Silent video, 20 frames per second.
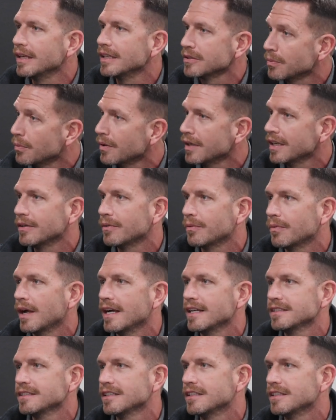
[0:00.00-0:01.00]
it's wanting to
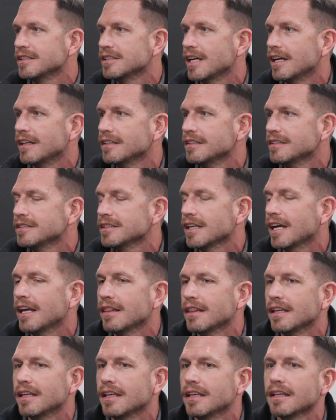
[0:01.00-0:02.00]
rise to the challenge, I
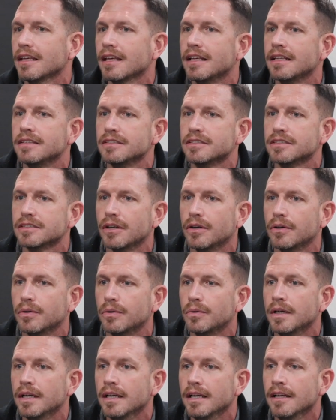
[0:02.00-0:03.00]
think. And so